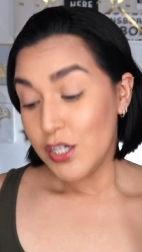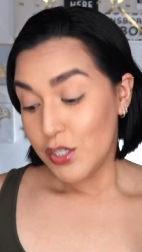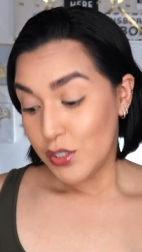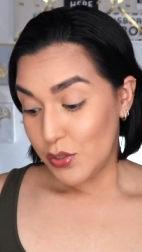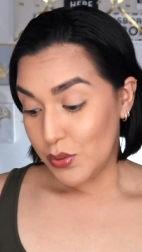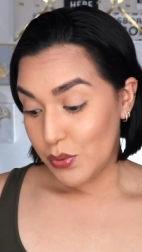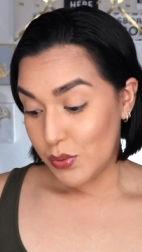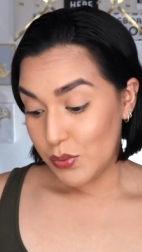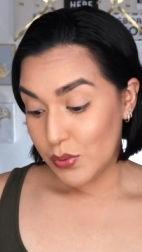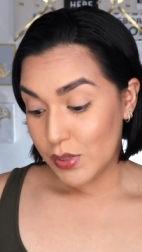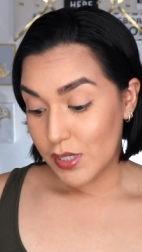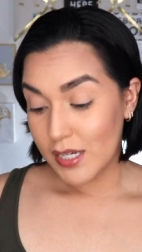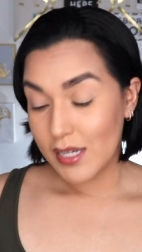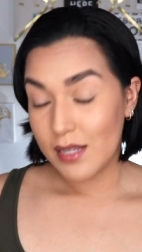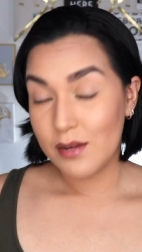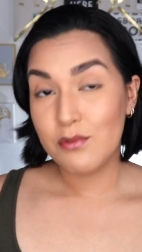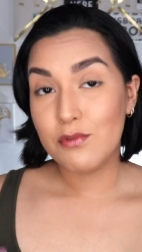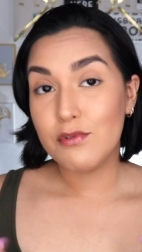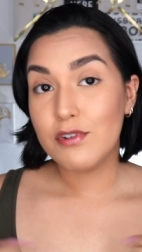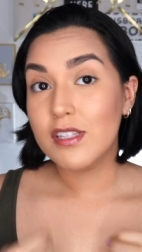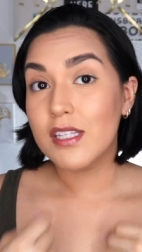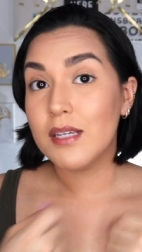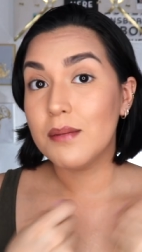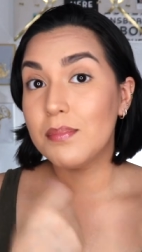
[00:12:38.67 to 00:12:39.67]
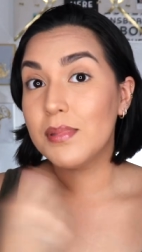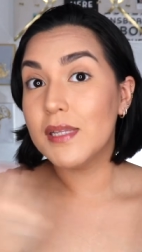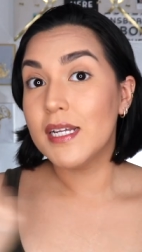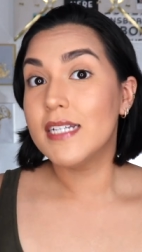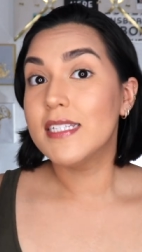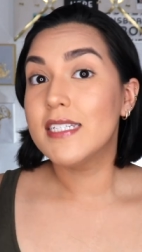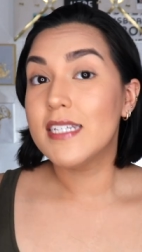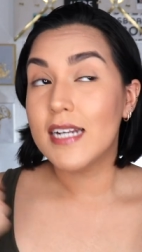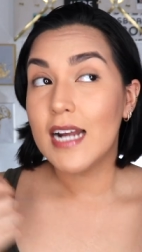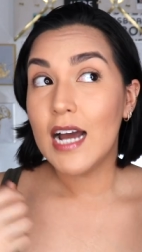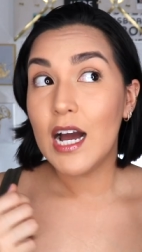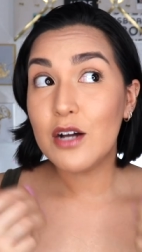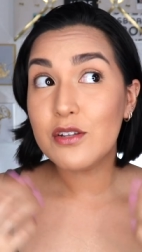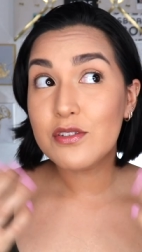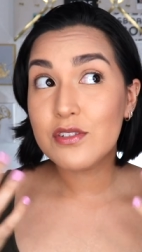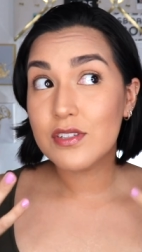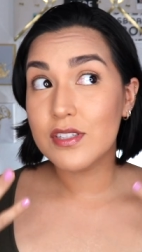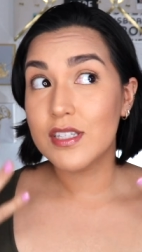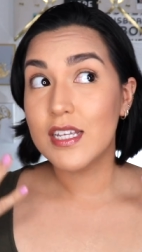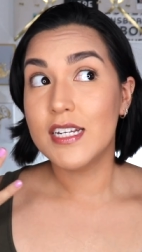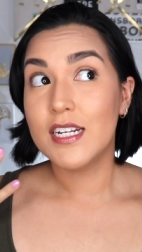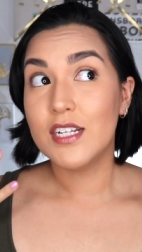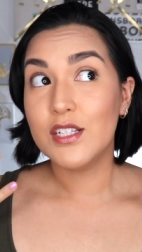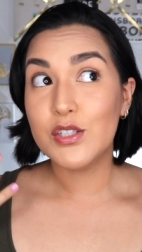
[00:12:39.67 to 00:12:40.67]
You can really blend it out
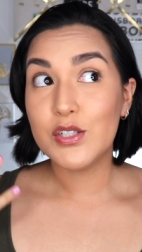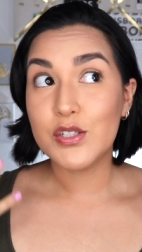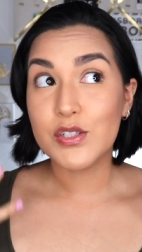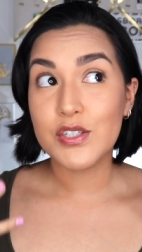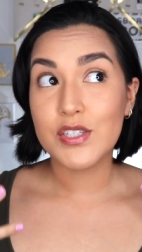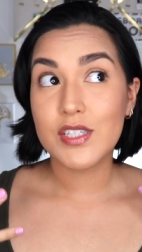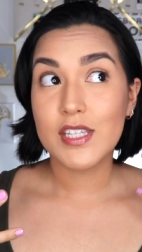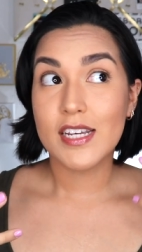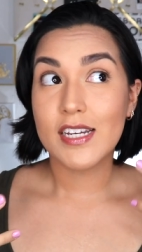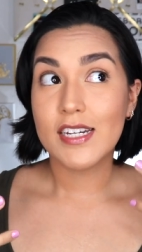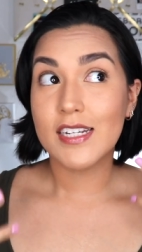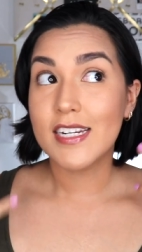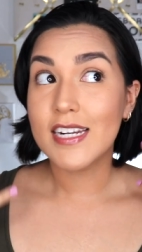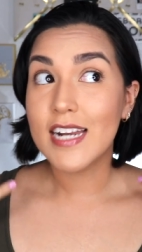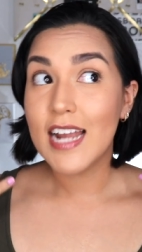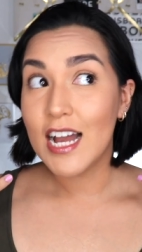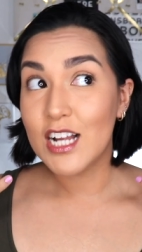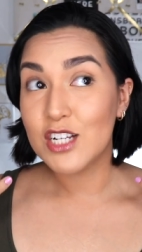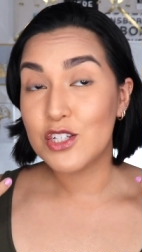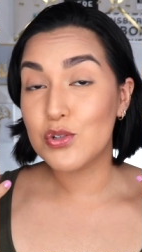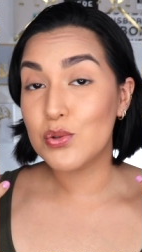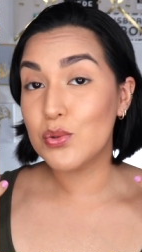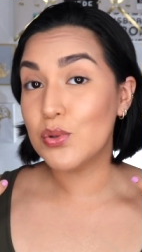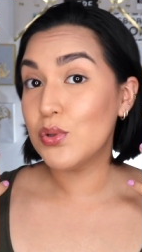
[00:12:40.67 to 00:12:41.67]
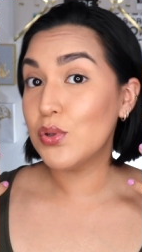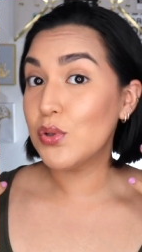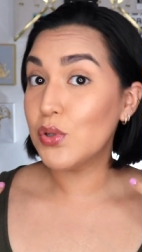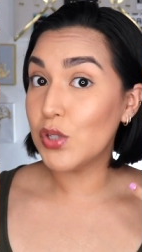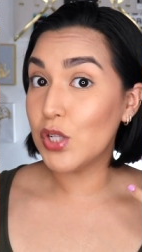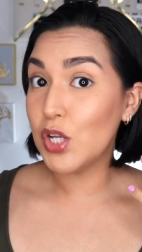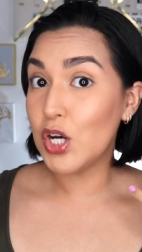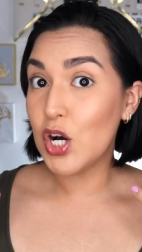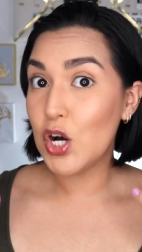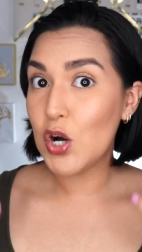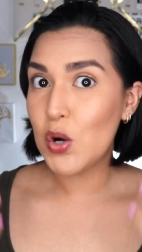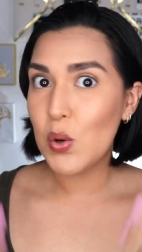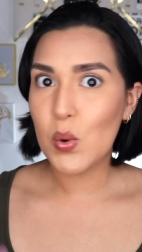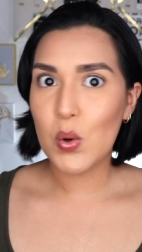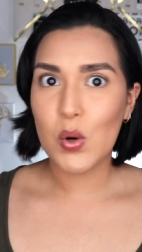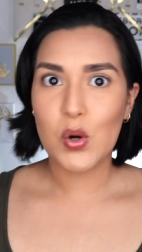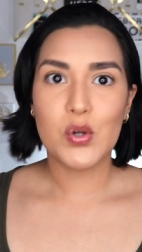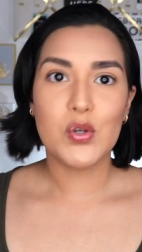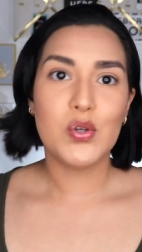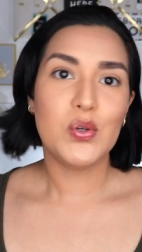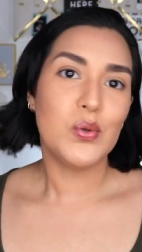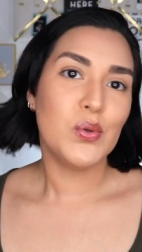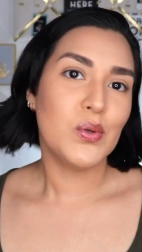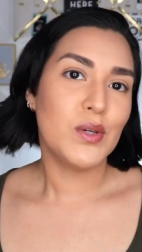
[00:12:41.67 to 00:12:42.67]
so that it looks like a natural glow,
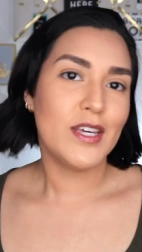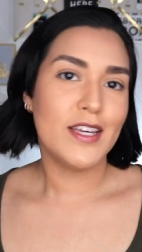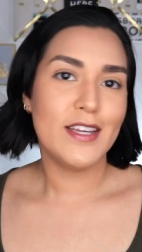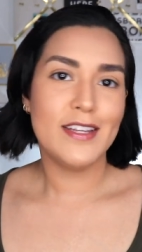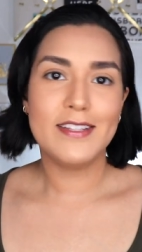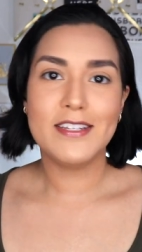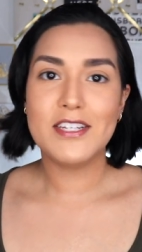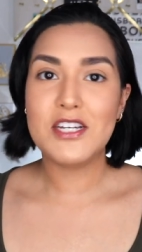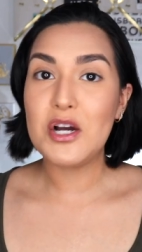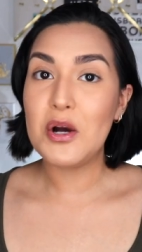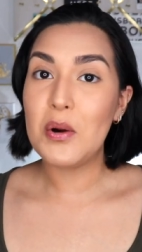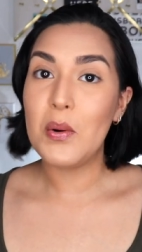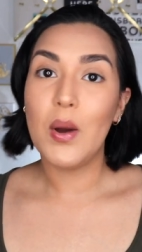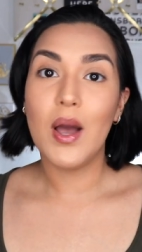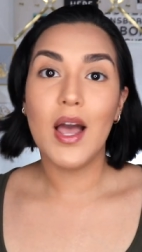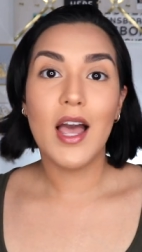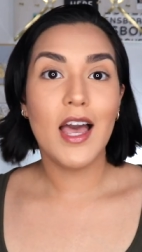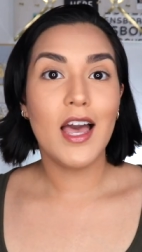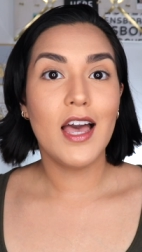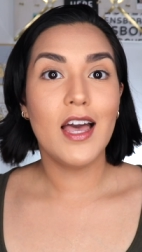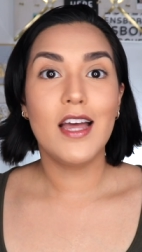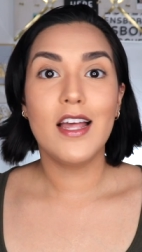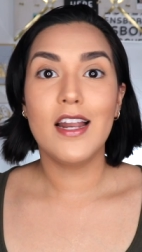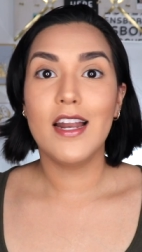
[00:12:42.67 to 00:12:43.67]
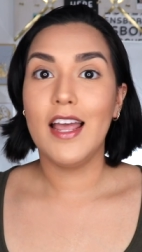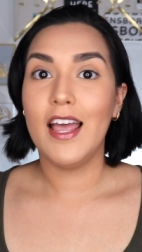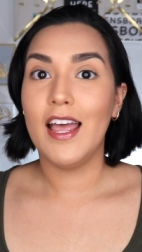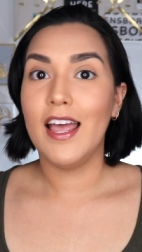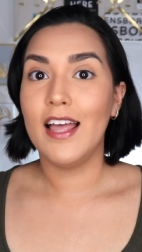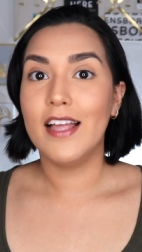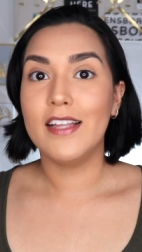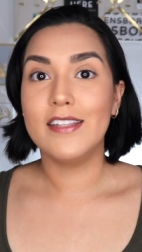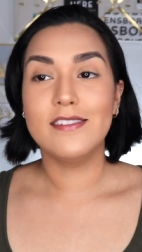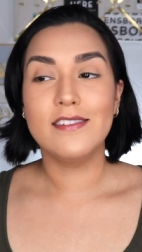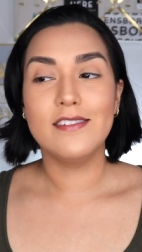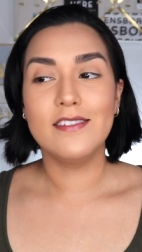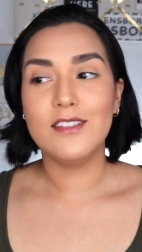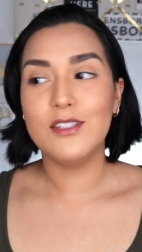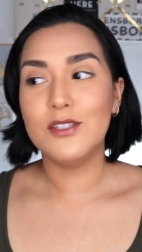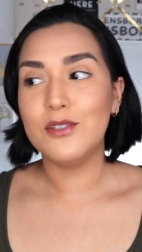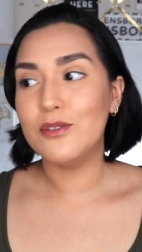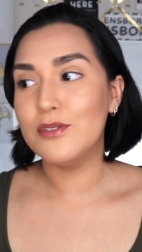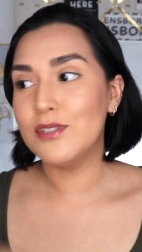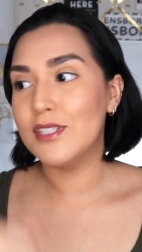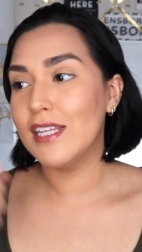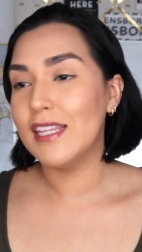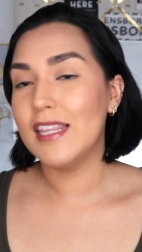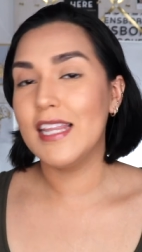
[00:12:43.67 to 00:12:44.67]
or you can go ahead and
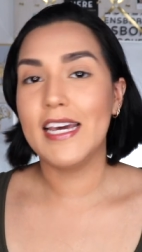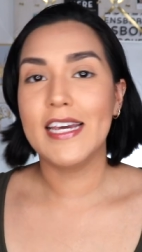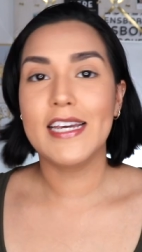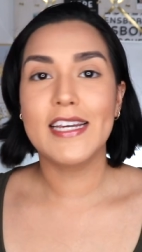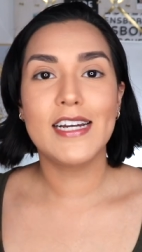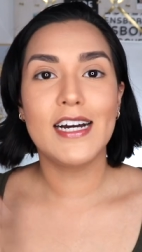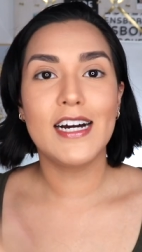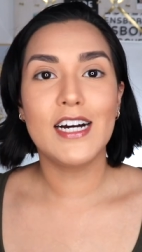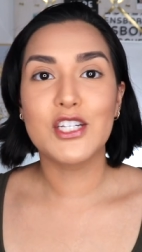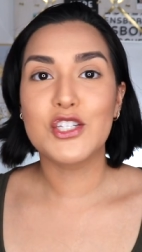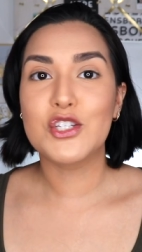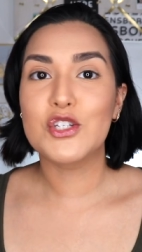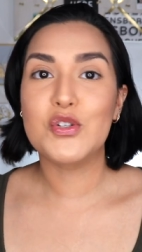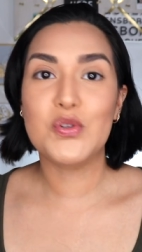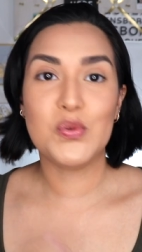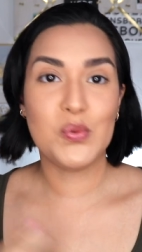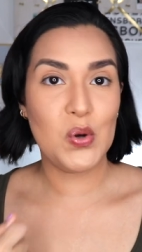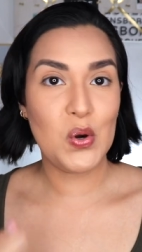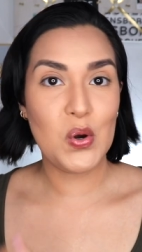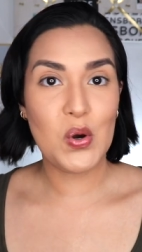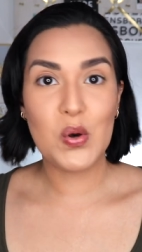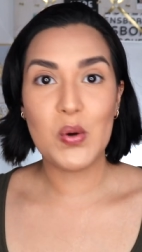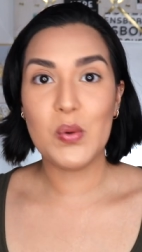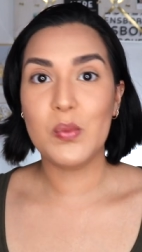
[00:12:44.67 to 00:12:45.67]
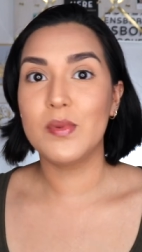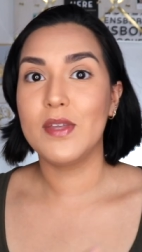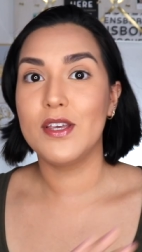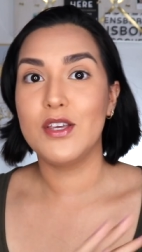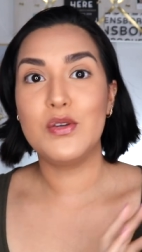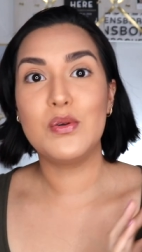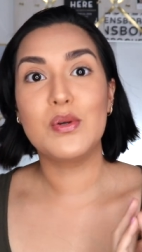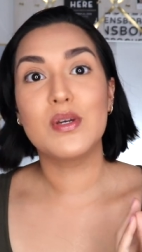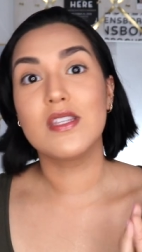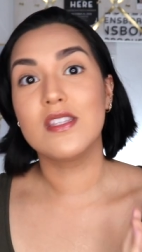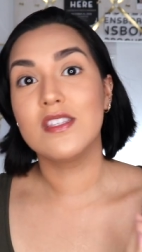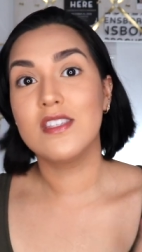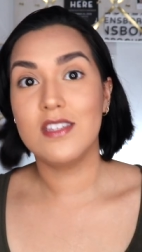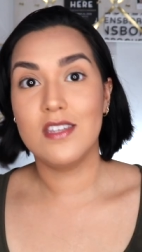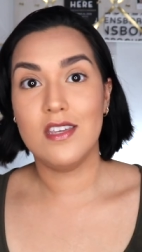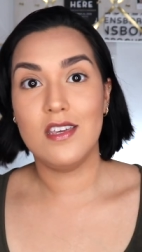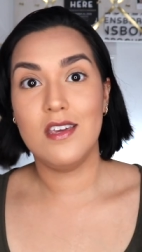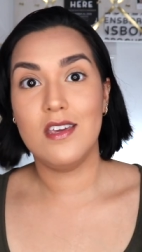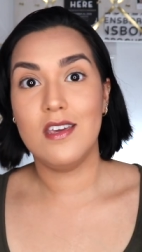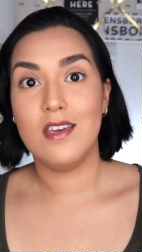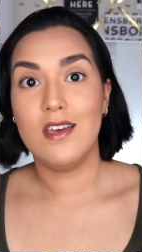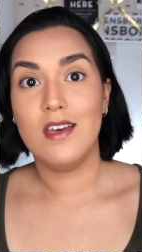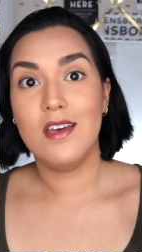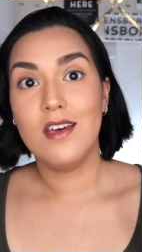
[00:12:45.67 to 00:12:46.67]
use it like a strobe that you can
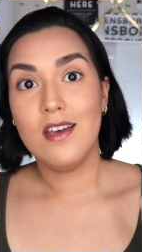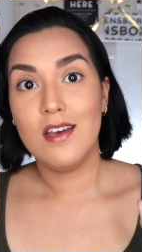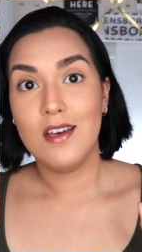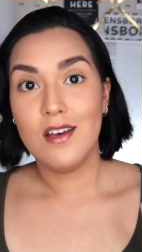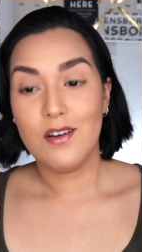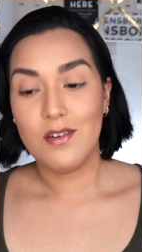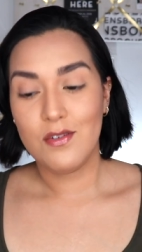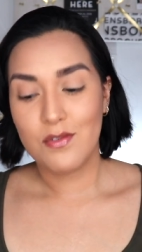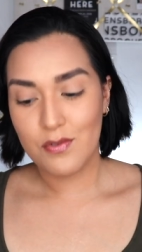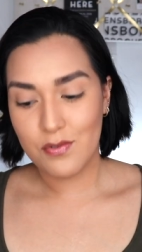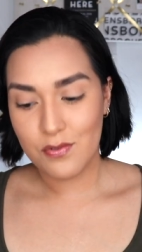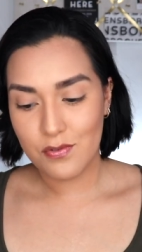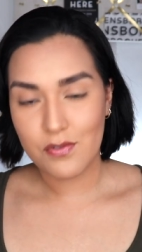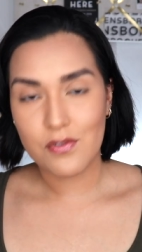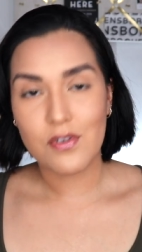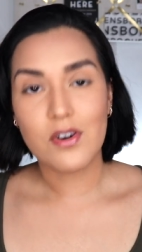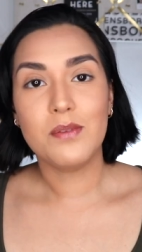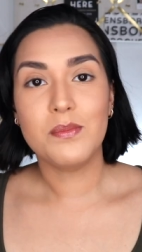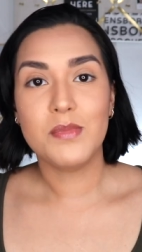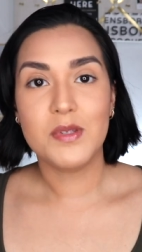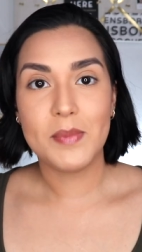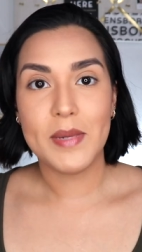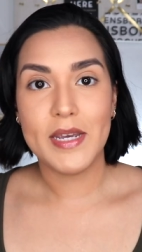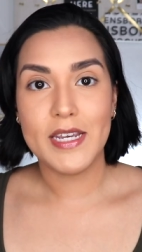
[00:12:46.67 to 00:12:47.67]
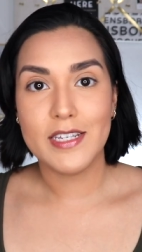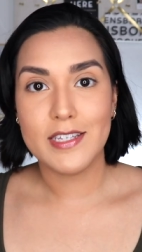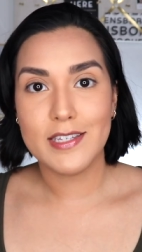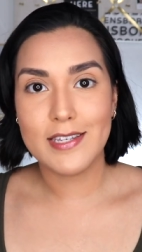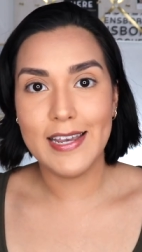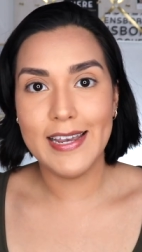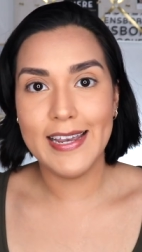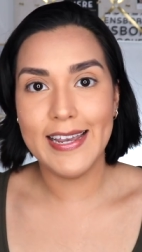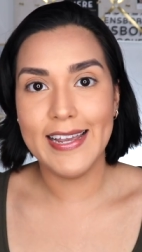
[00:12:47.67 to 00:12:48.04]
see from space.